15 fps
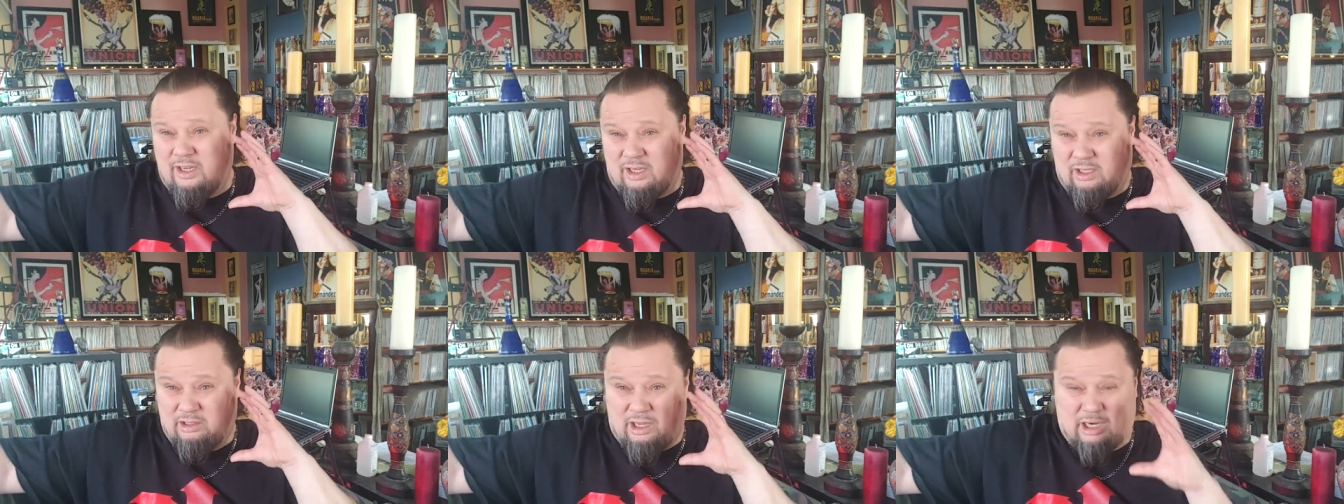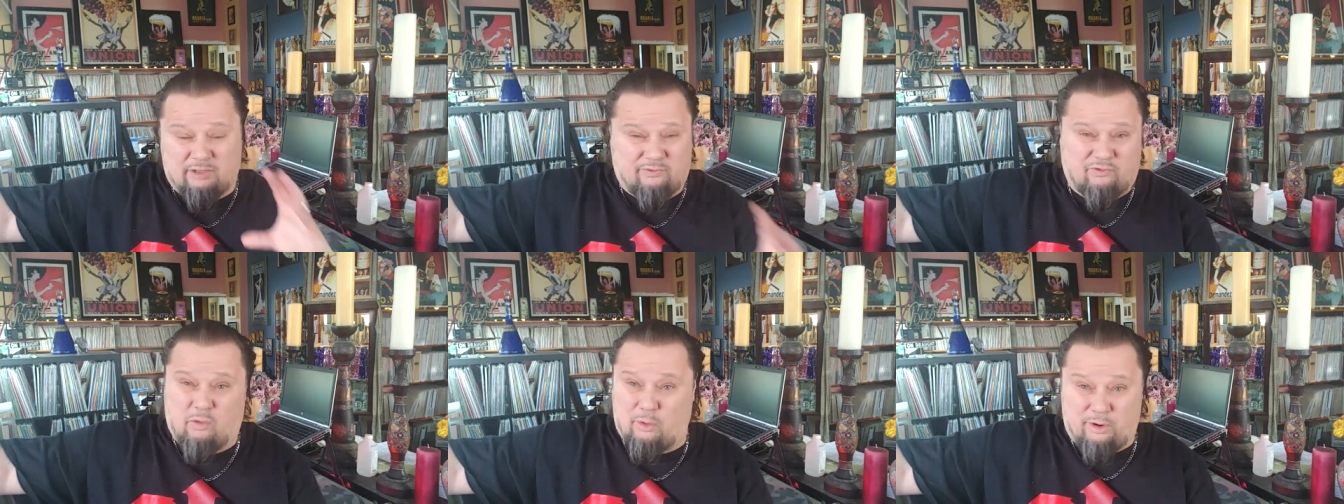a lot
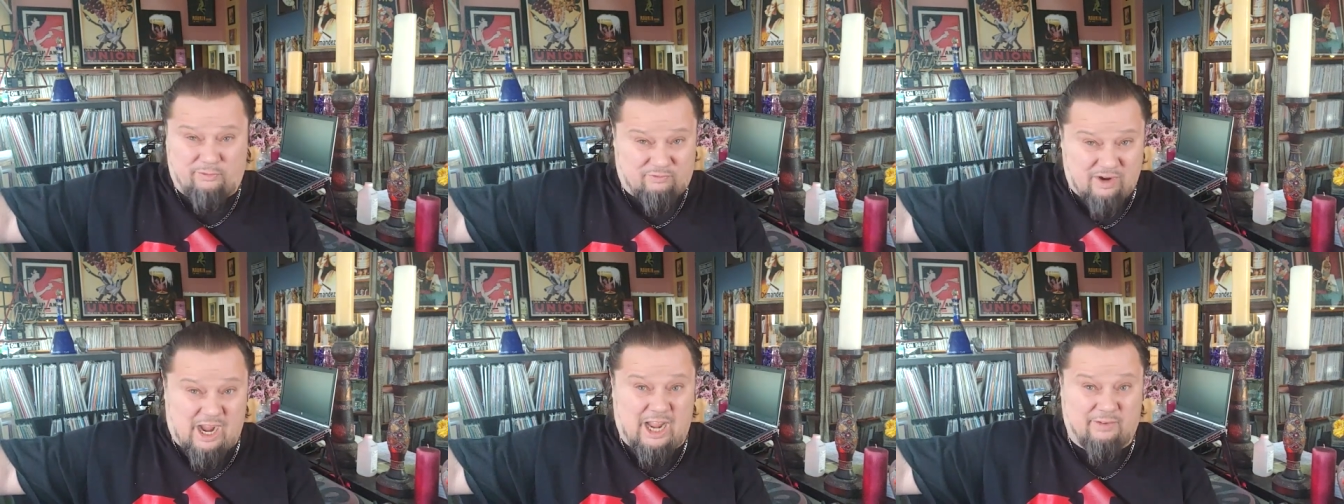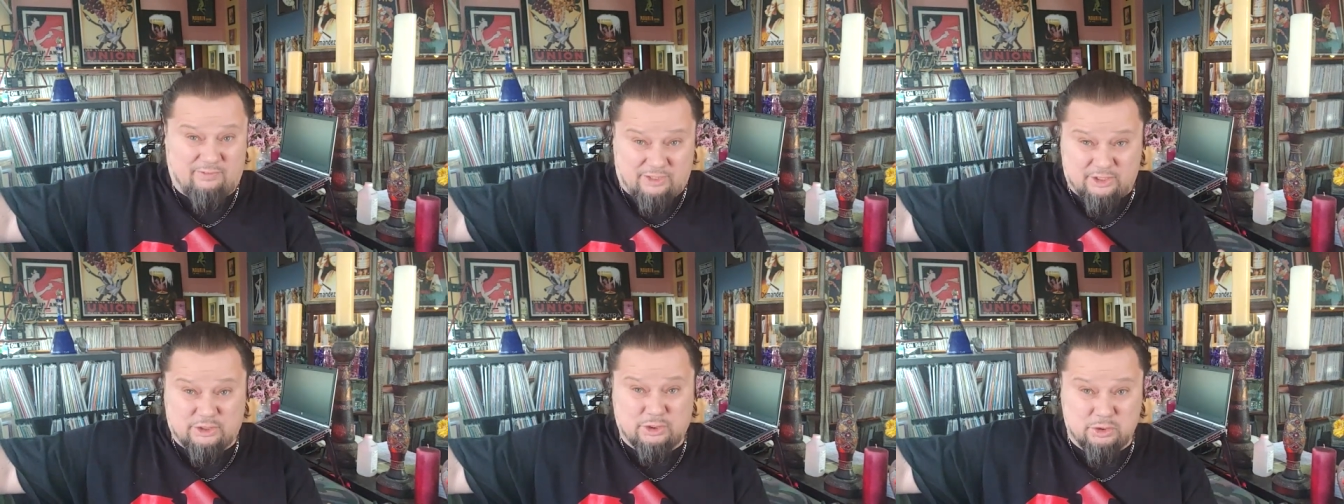of 45
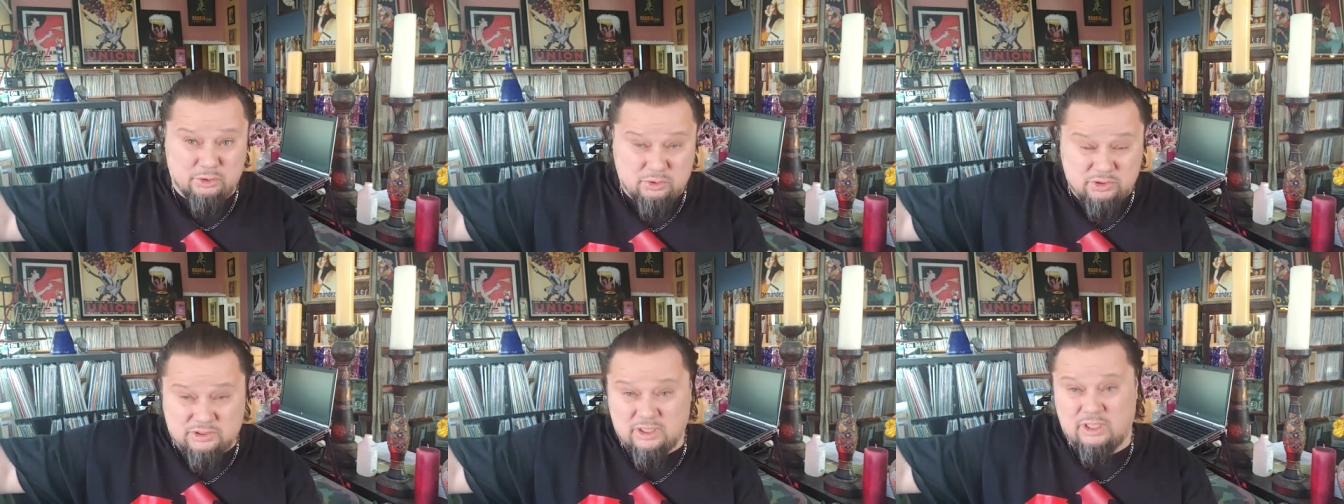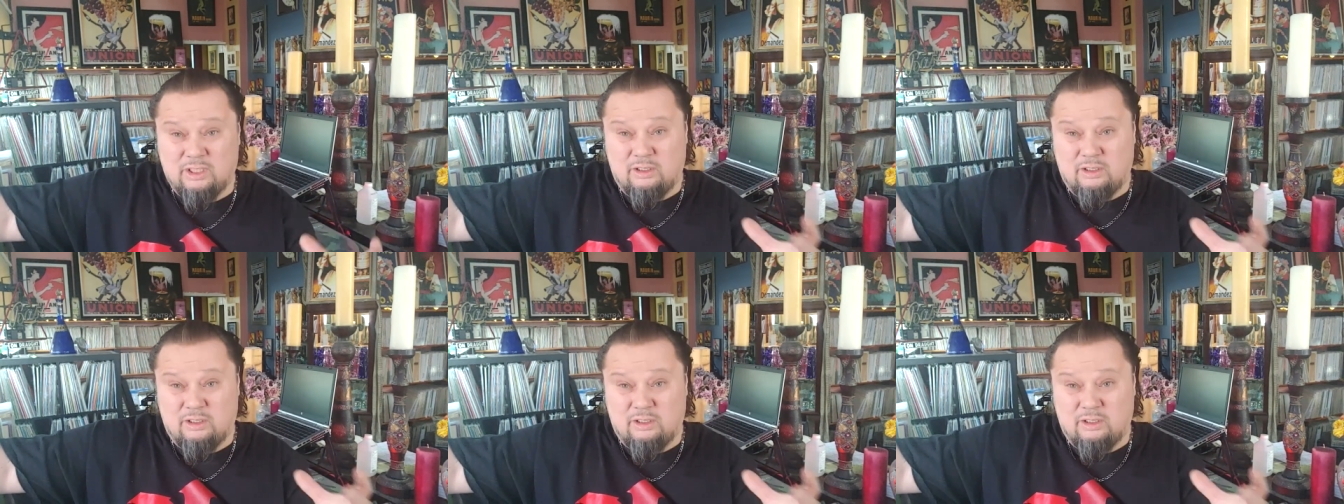issues